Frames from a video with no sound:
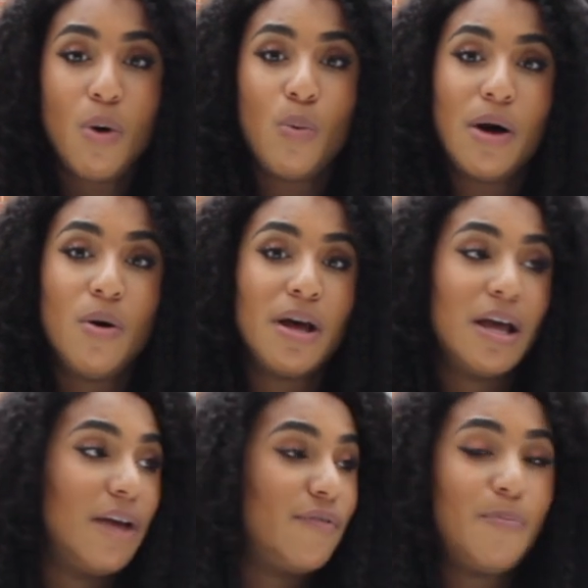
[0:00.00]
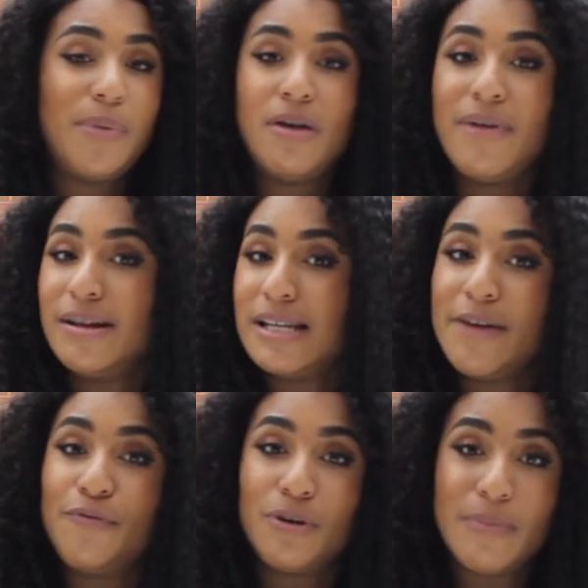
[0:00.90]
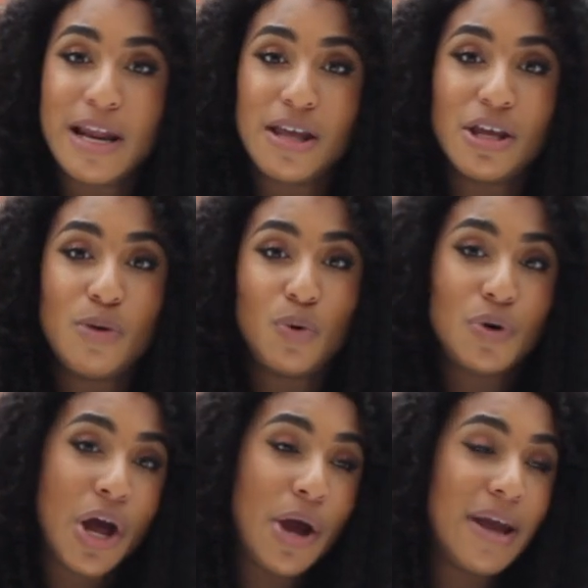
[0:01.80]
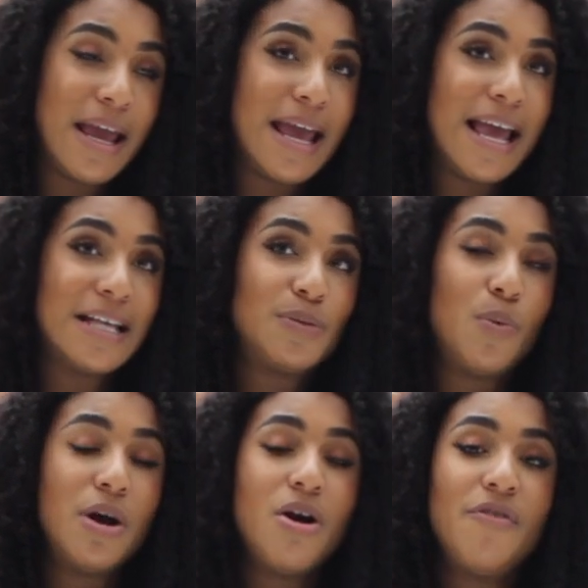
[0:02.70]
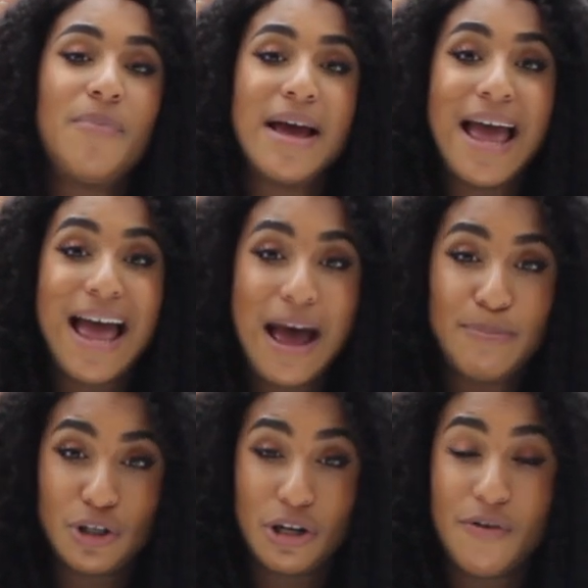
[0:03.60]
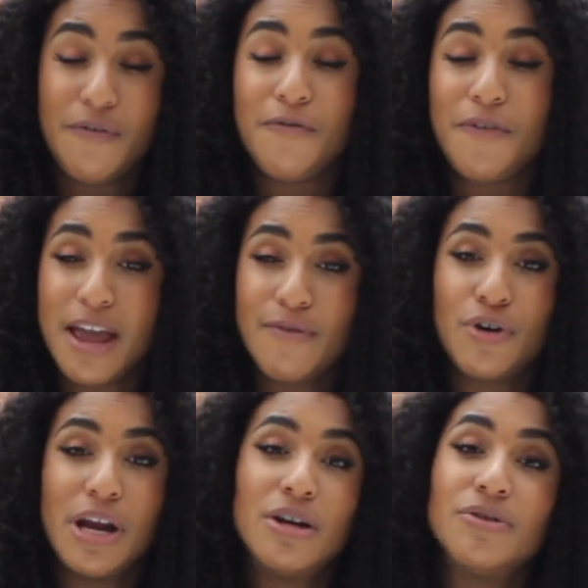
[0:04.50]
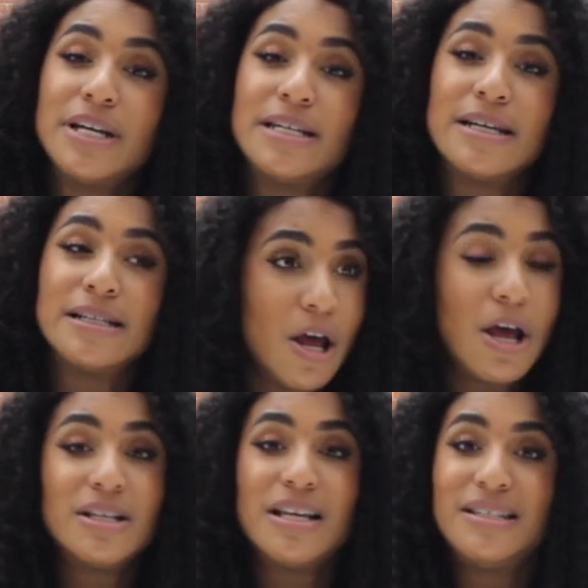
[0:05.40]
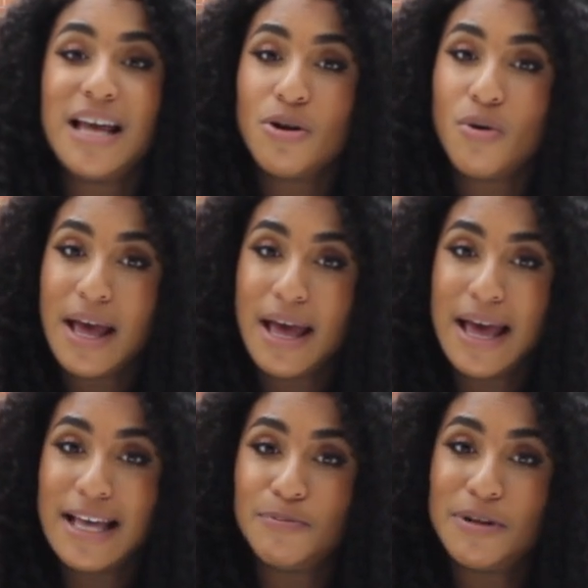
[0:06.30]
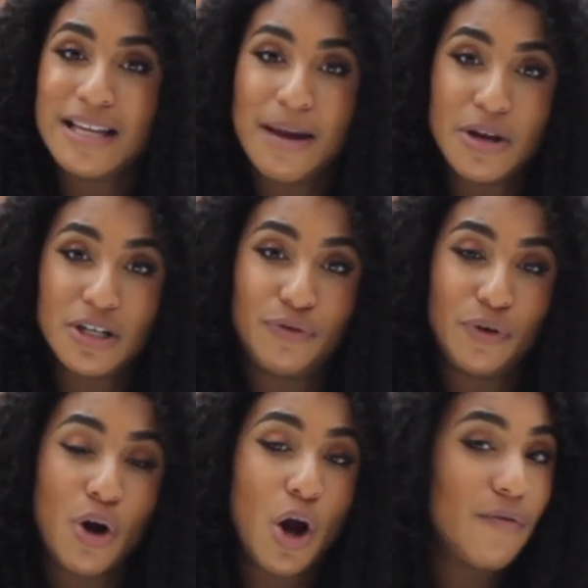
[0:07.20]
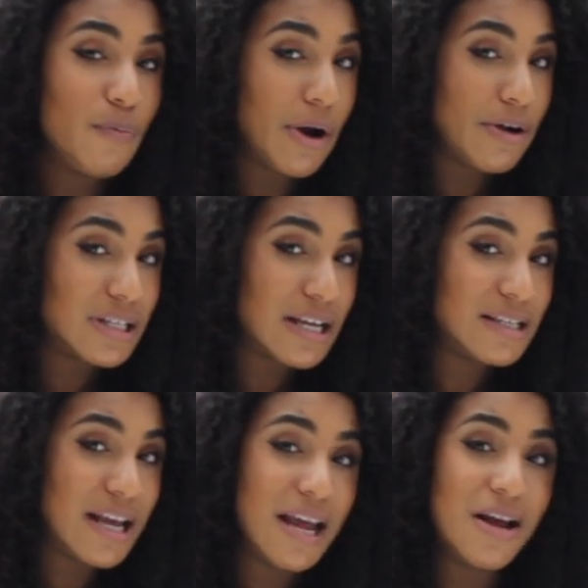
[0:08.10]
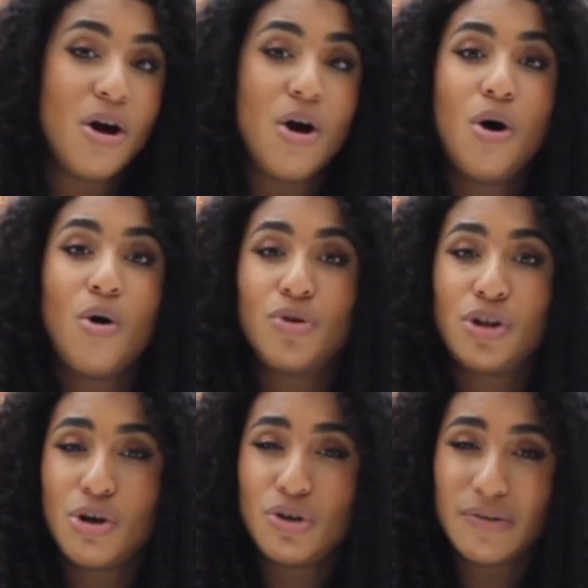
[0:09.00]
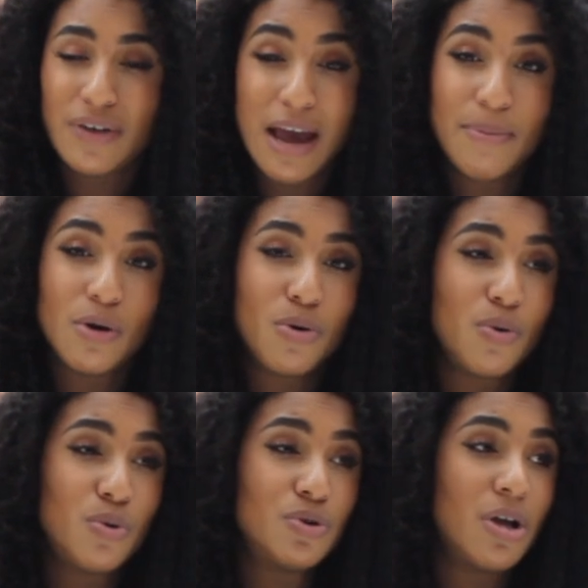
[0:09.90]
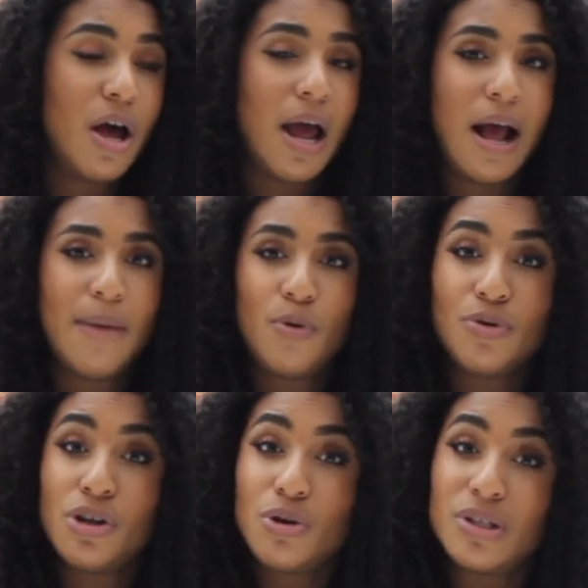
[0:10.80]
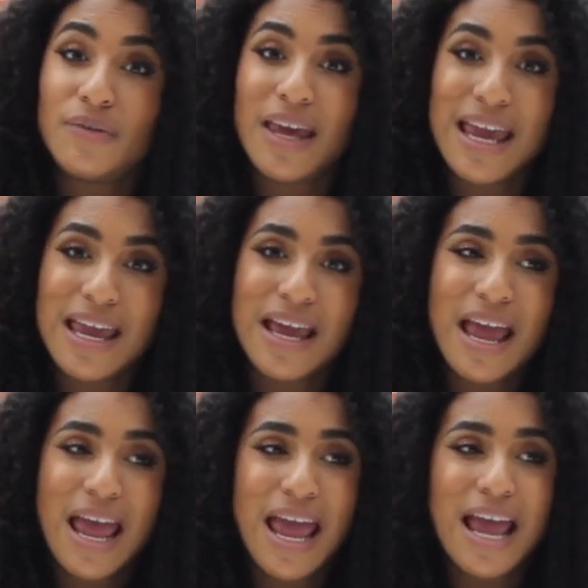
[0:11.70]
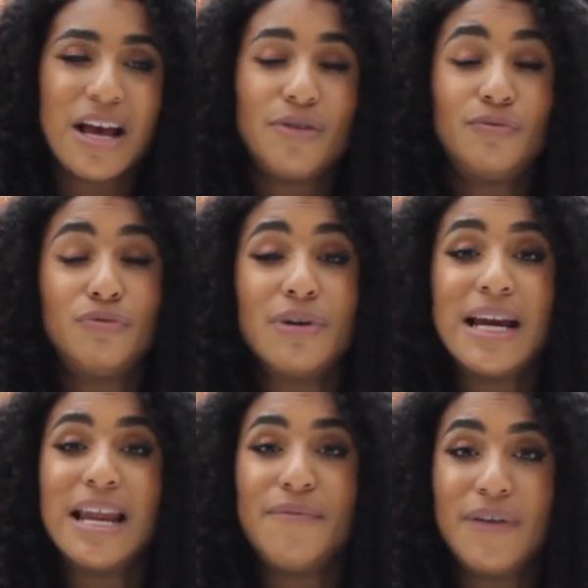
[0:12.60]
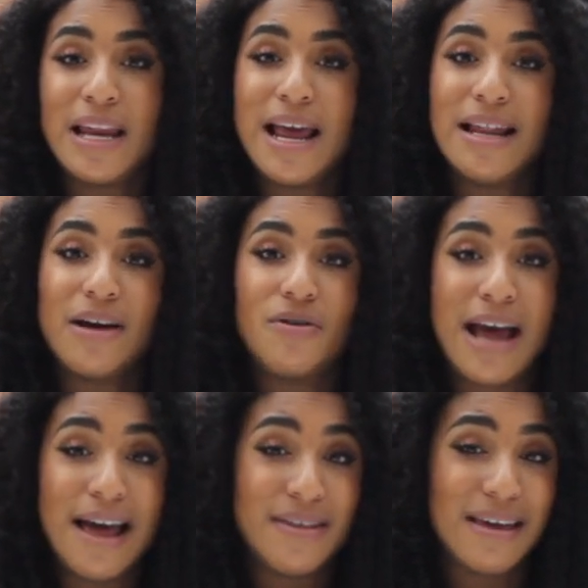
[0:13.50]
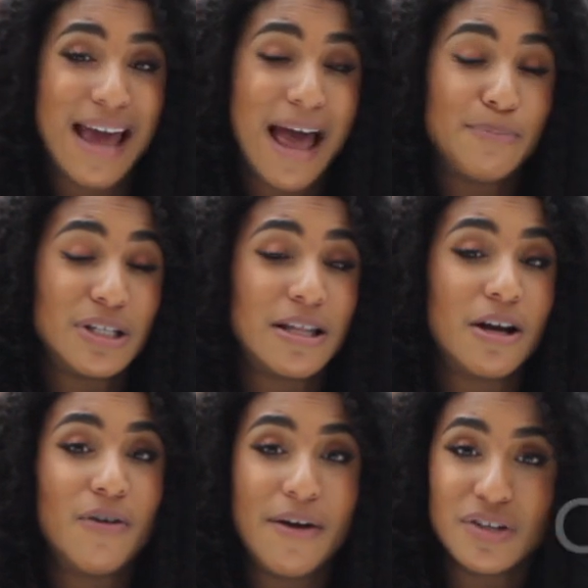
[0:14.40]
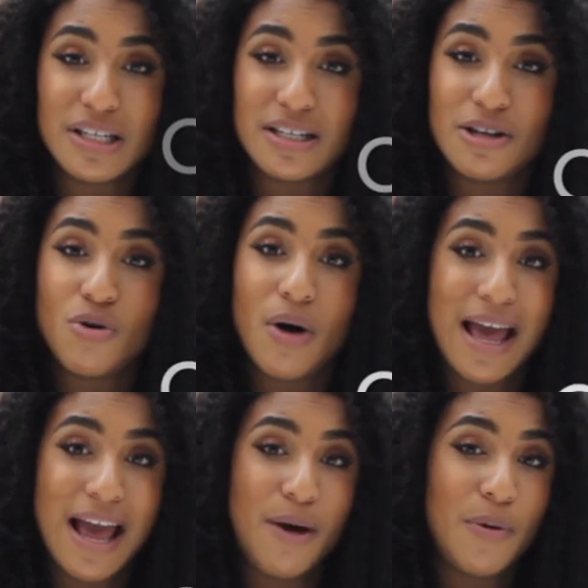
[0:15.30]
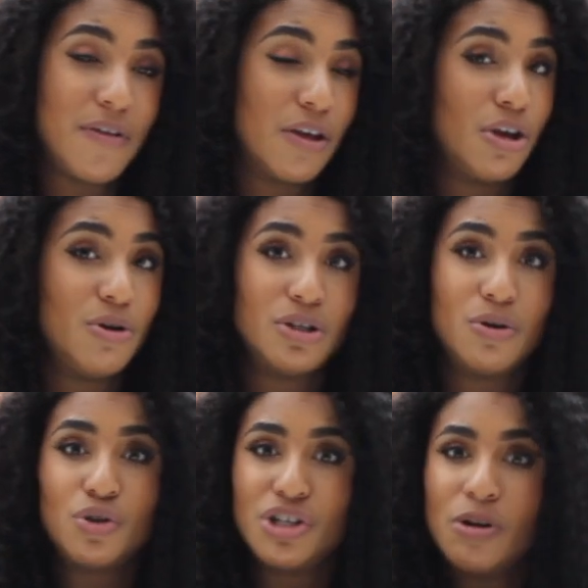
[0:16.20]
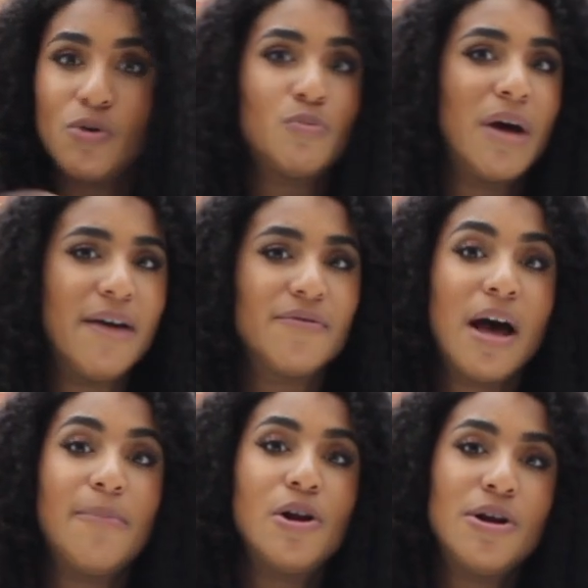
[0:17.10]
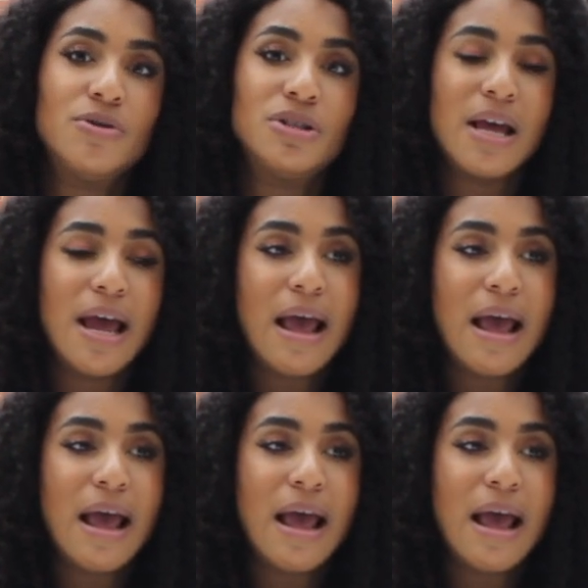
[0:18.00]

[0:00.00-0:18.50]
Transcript: Well, if you've been around here for a minute, you will know it is one of my absolute favorite ingredients. So let's say your hair has been damaged through overprocessing or the use of chemicals or the use of heat. It can really fill in the gaps and the crevices in your hair where the cuticle shingles might have come loose,